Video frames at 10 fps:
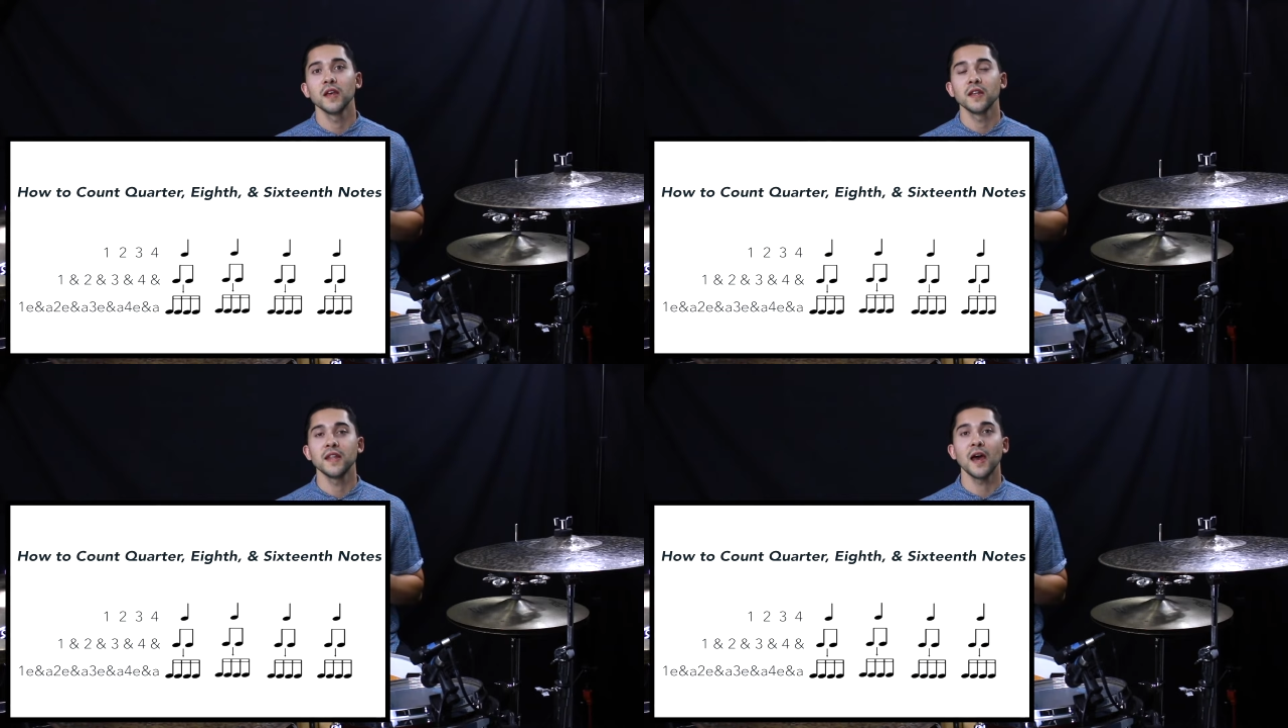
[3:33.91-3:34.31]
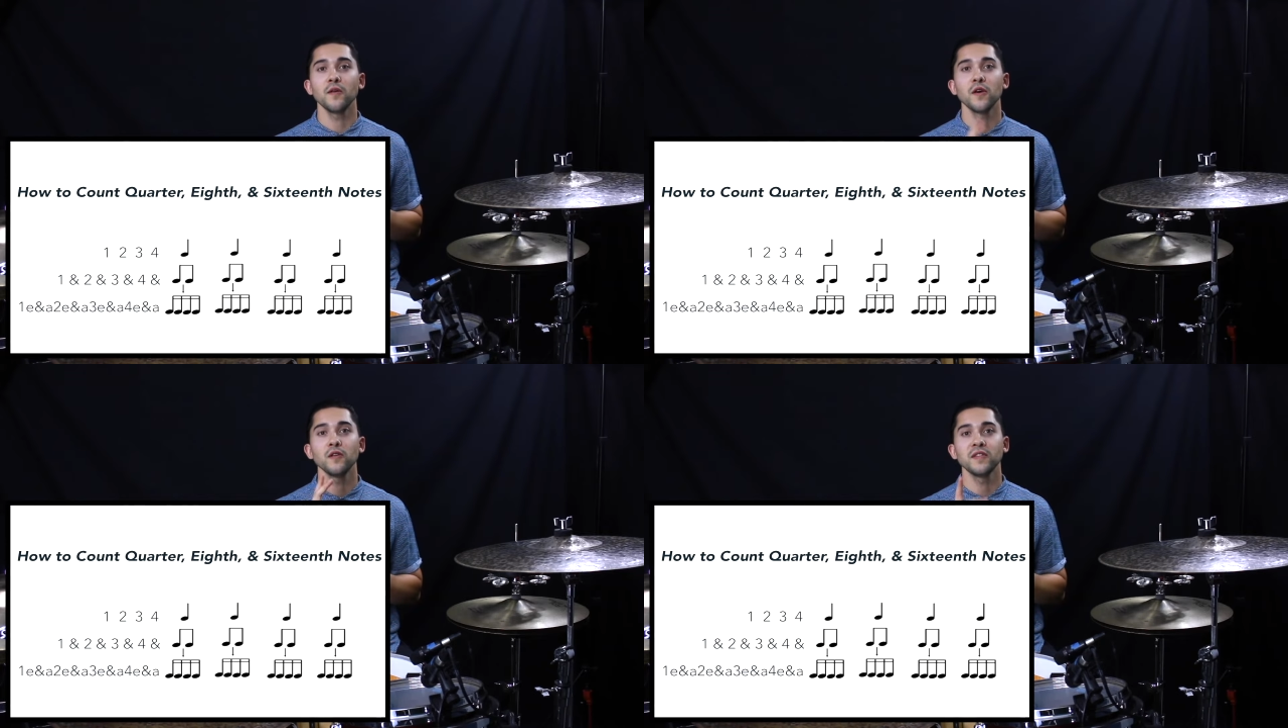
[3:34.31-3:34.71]
now
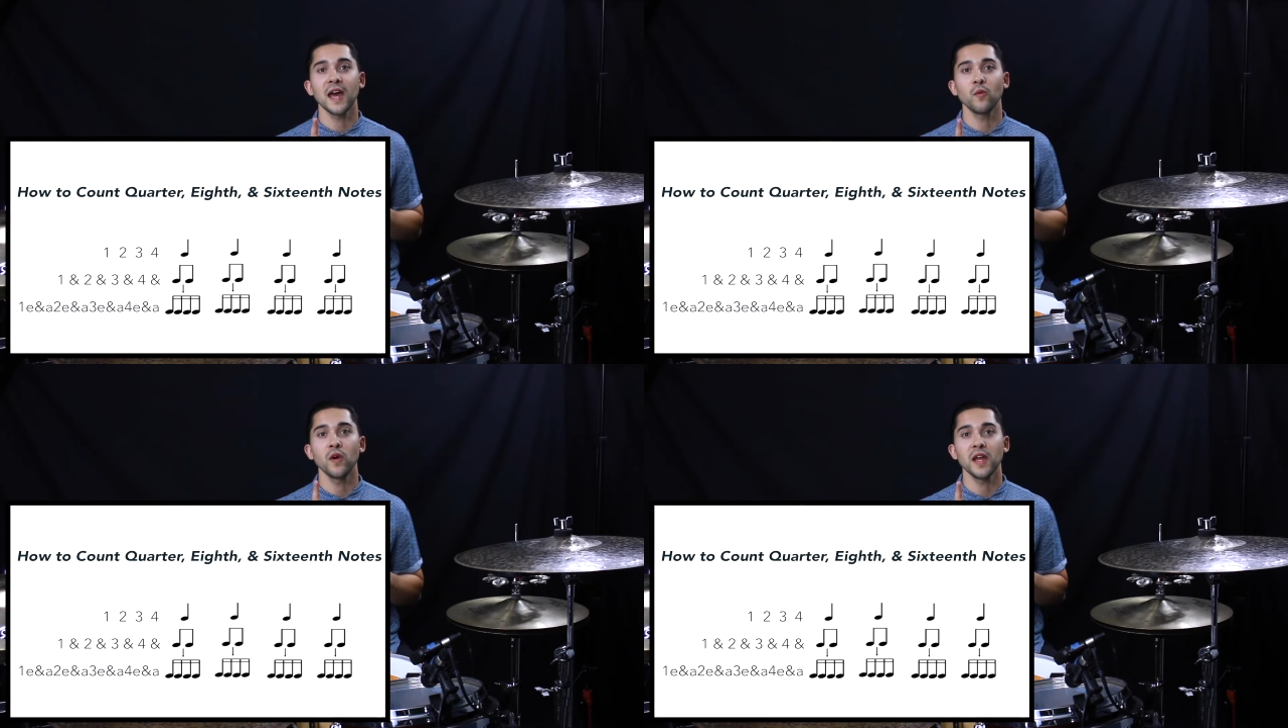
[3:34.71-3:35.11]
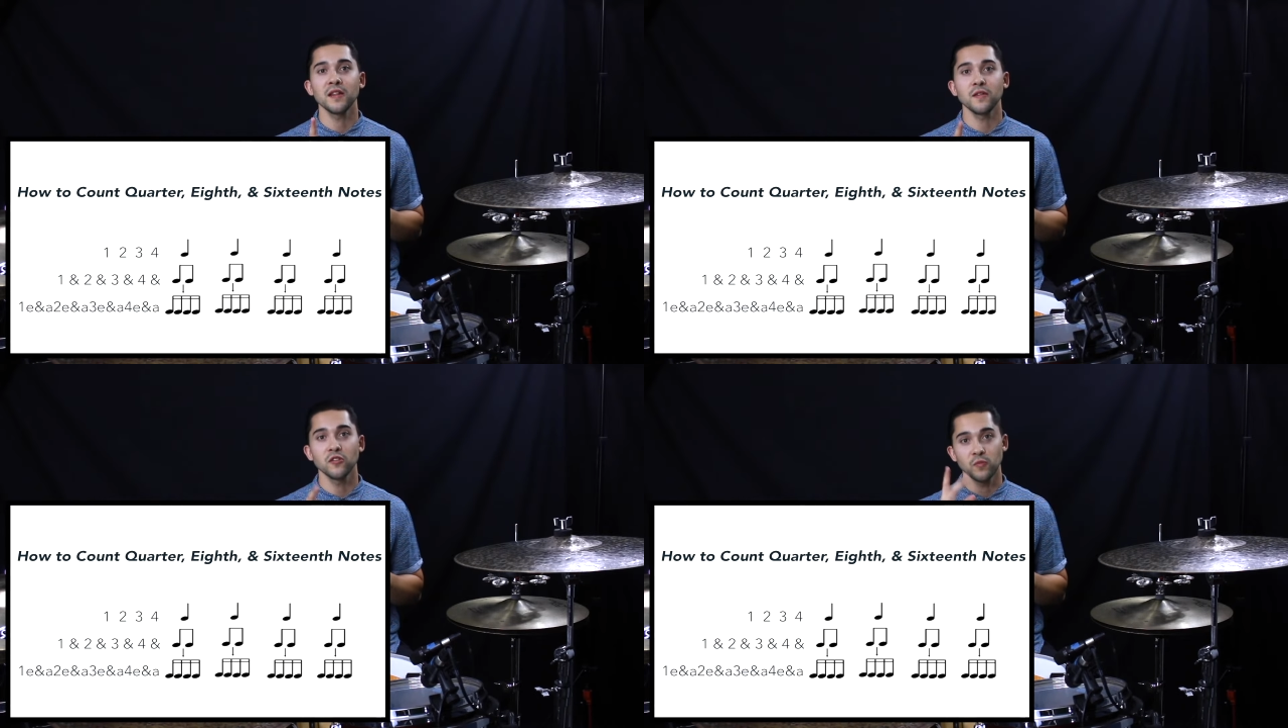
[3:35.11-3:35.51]
that 1
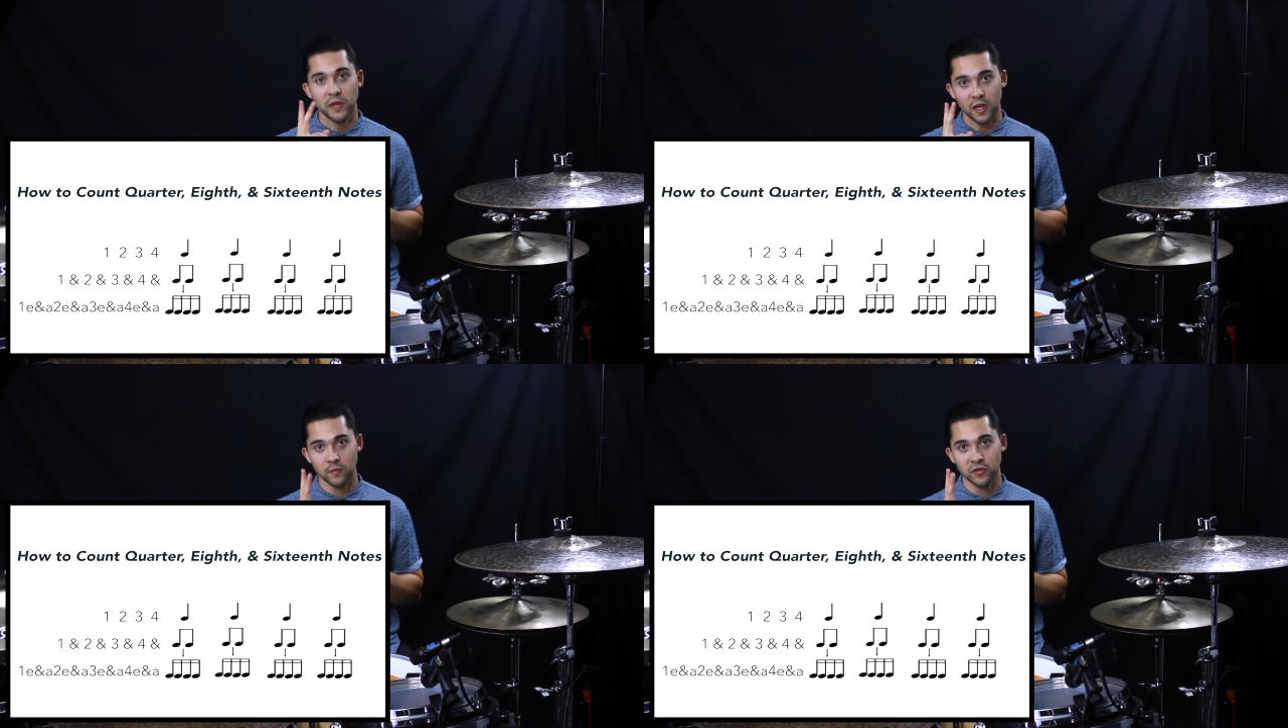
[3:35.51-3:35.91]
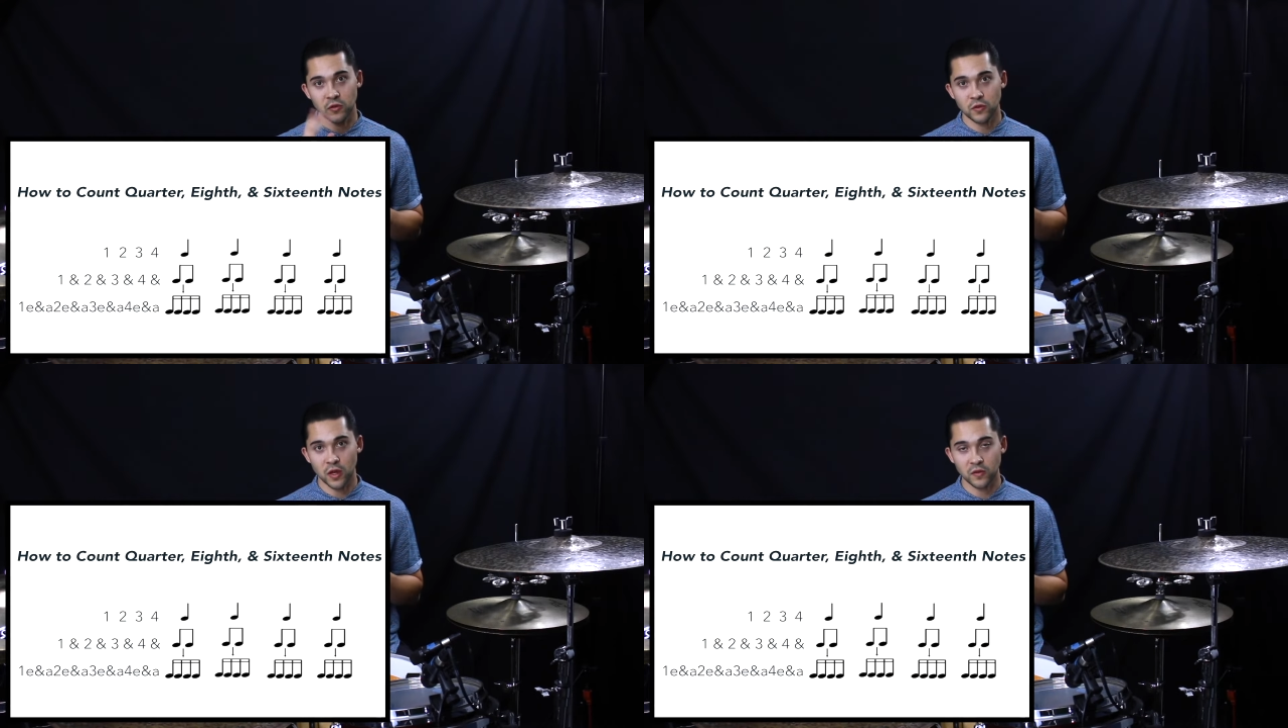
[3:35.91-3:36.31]
8th notes becomes
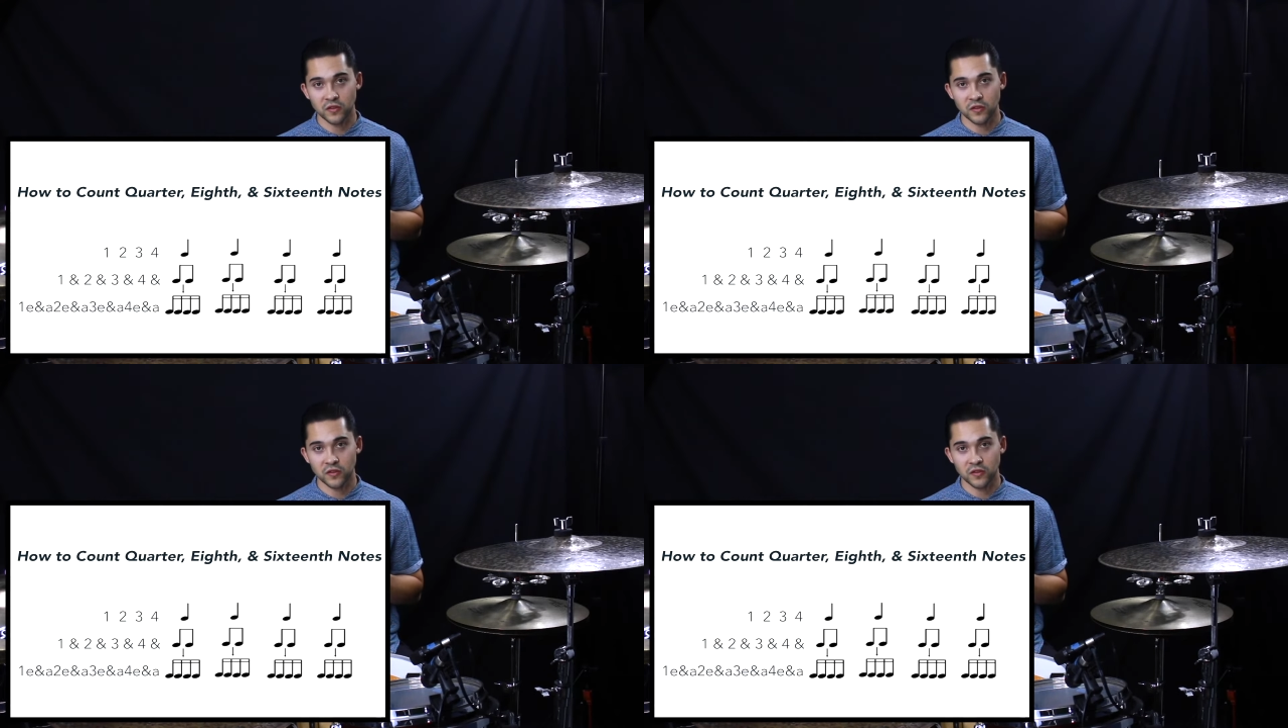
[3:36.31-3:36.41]
2 notes.